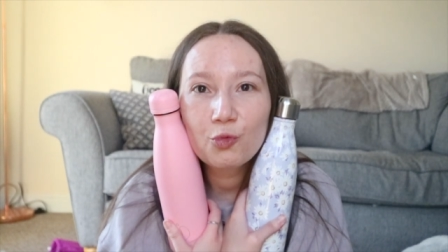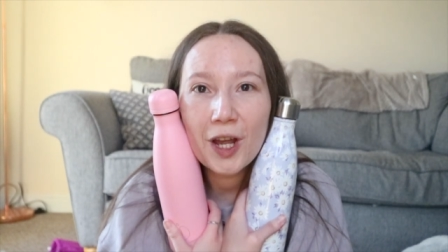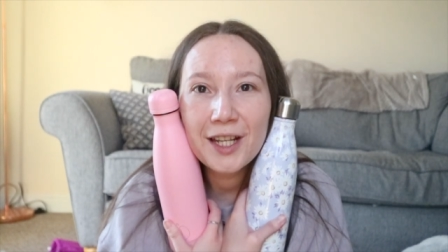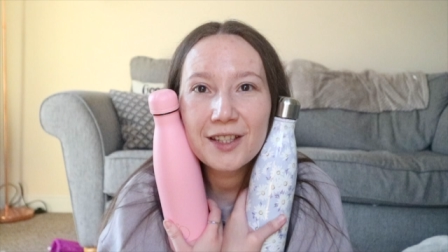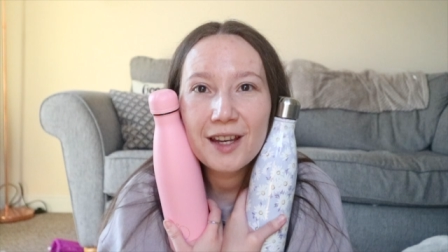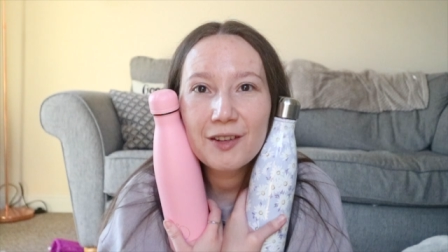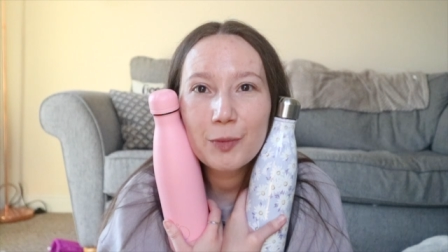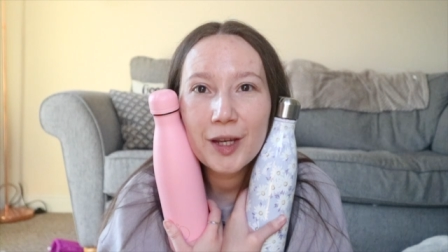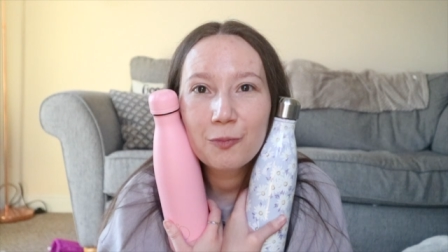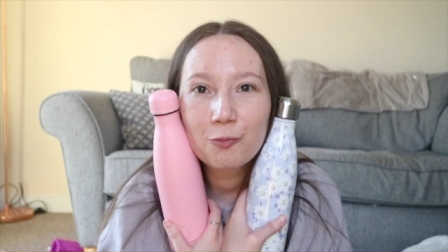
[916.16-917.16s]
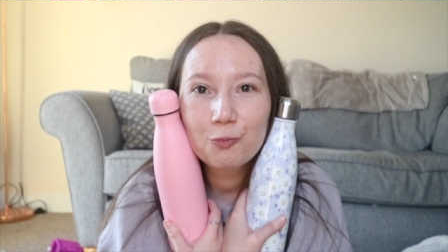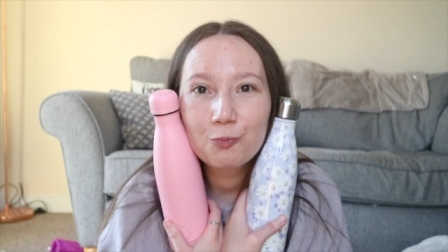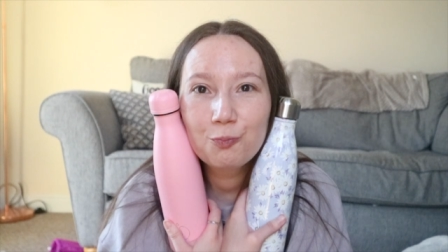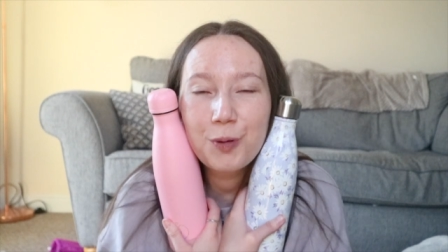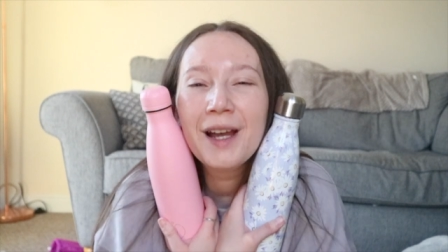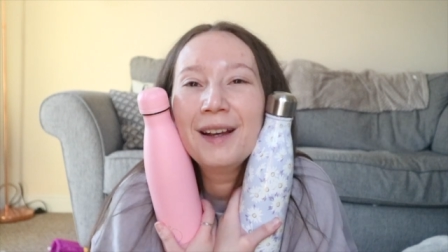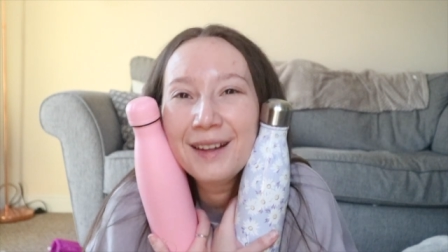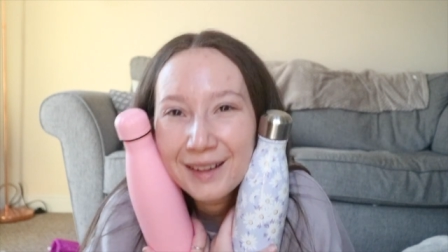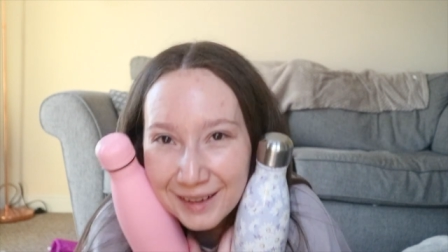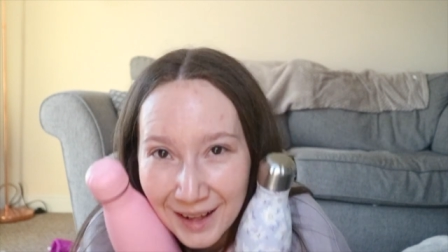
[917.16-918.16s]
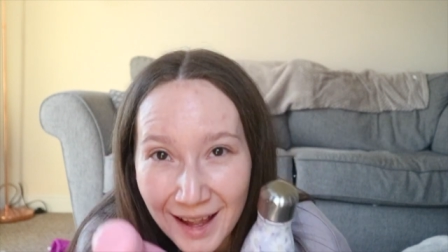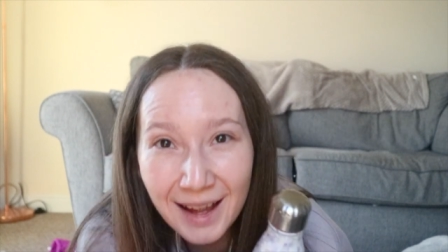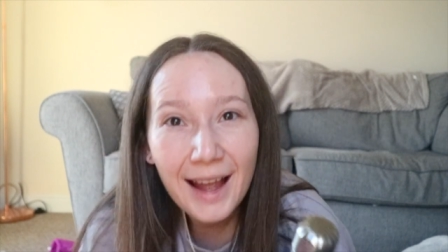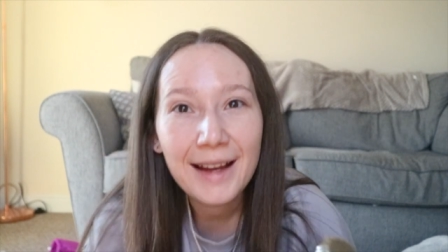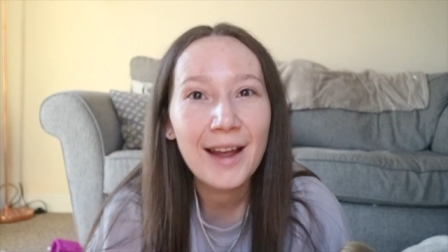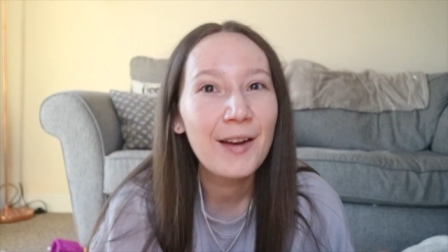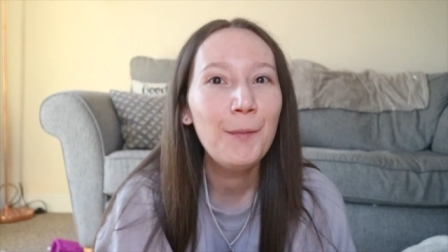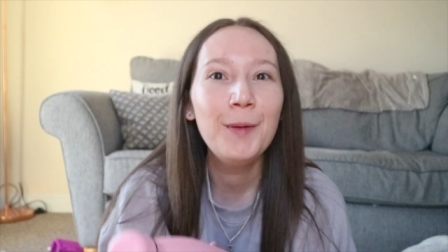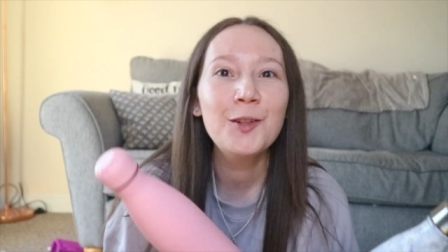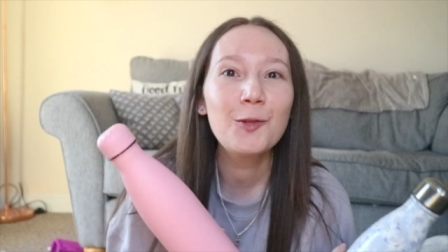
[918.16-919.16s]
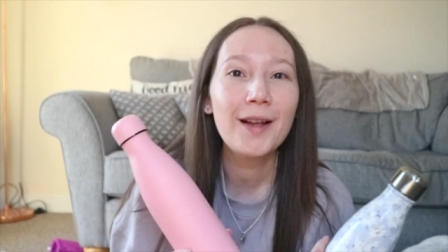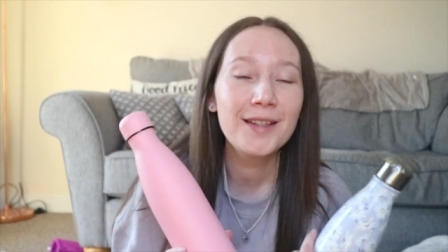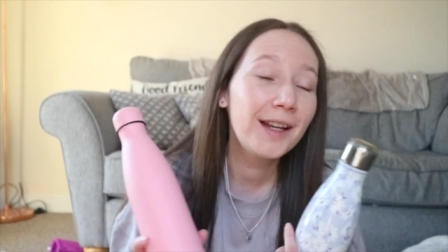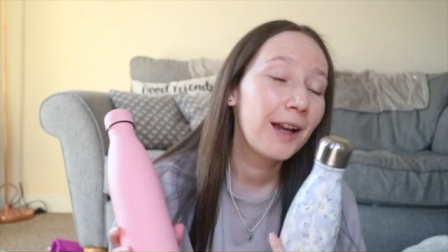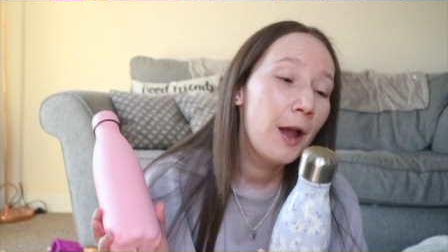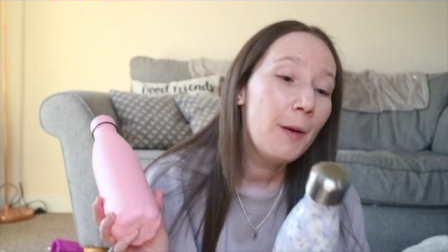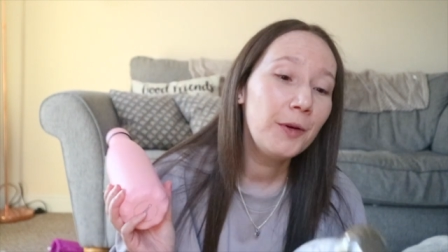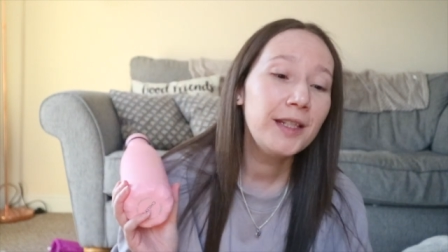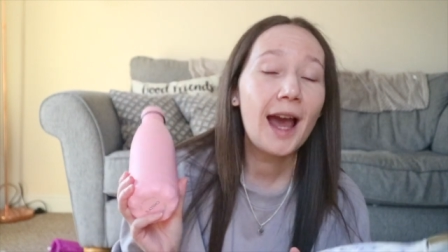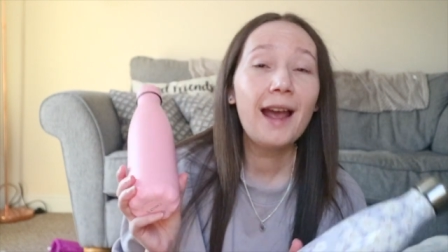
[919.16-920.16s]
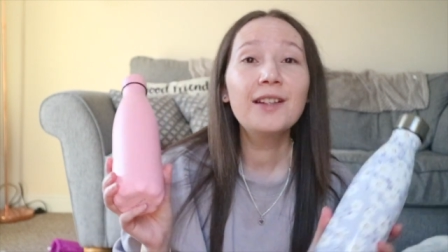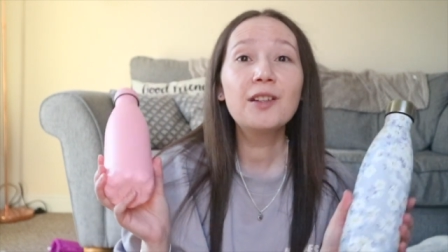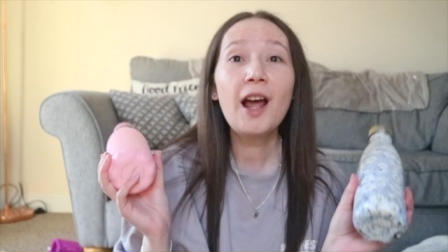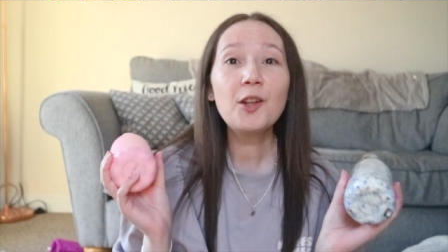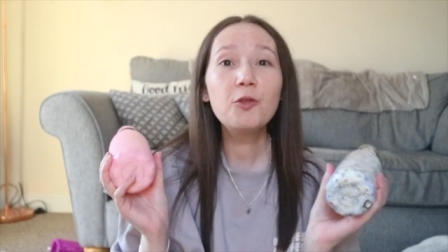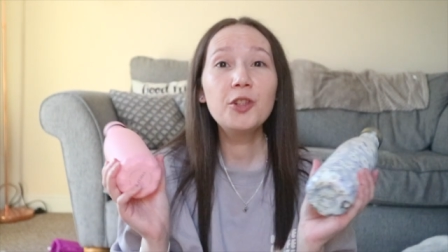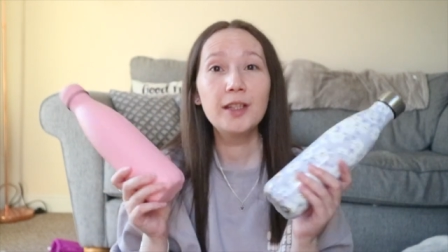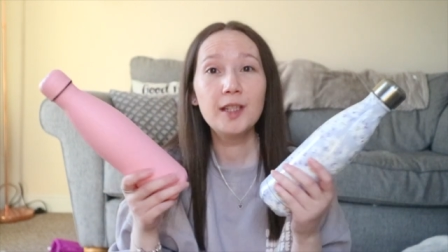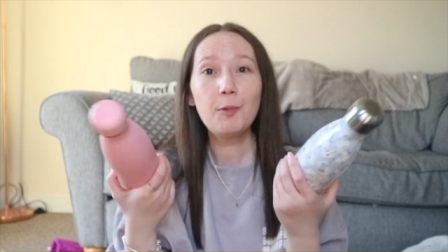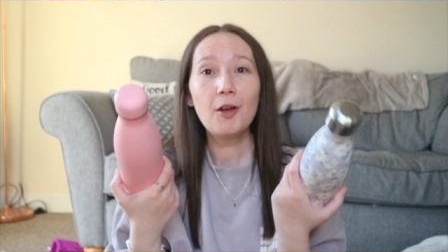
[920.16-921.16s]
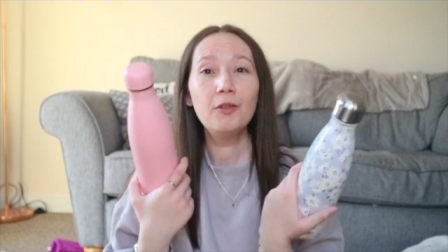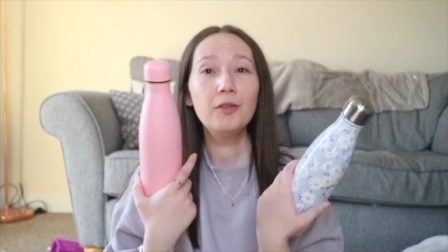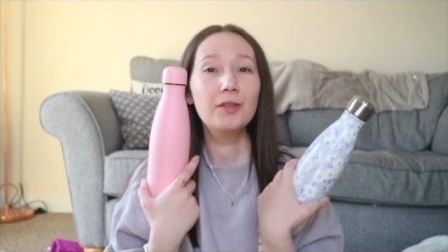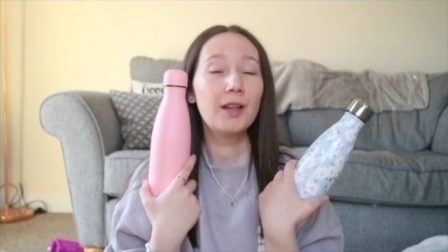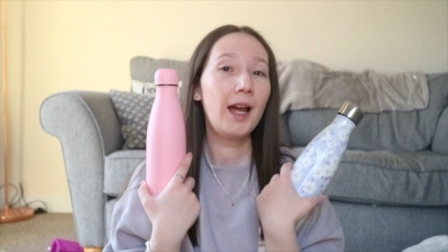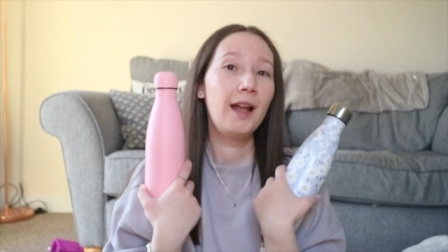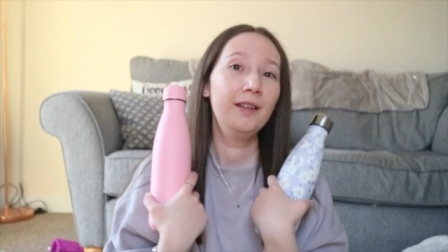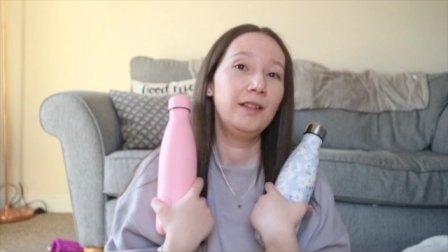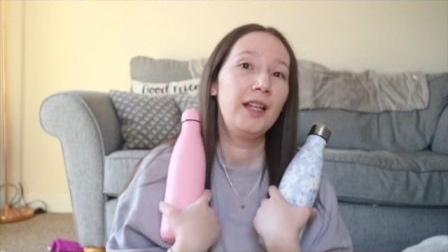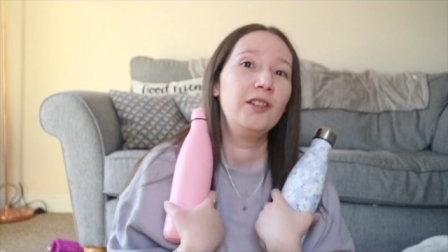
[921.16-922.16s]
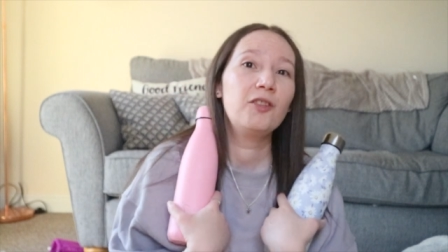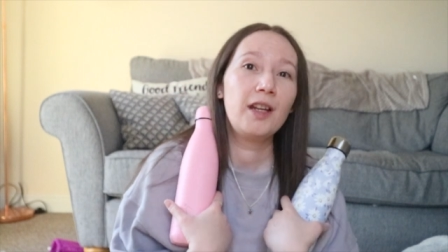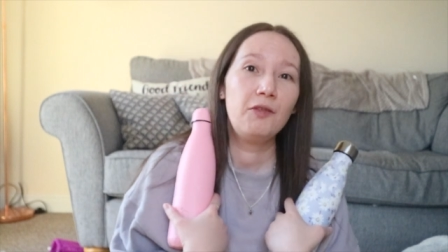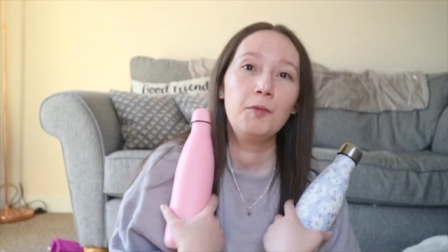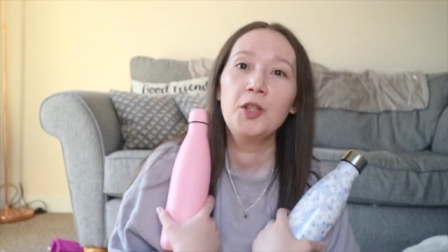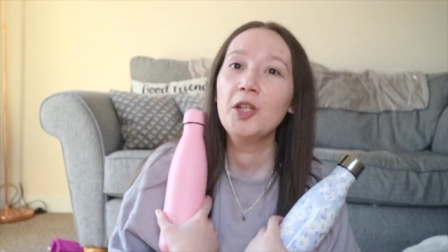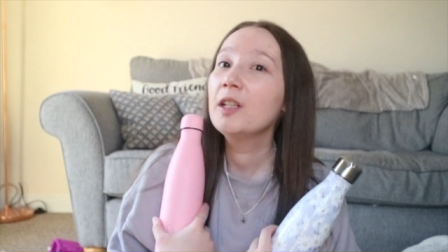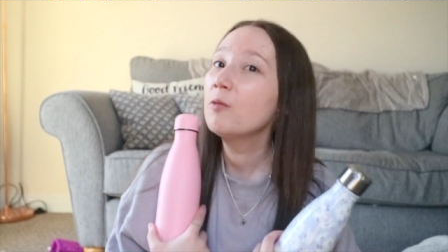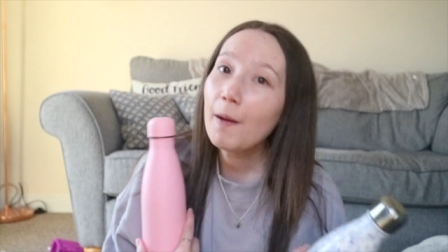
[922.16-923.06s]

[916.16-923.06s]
and it saves me. Again, I'm being dramatic. But yeah, it's the natural Chili's bottles, and yeah, you just get it from the Chili's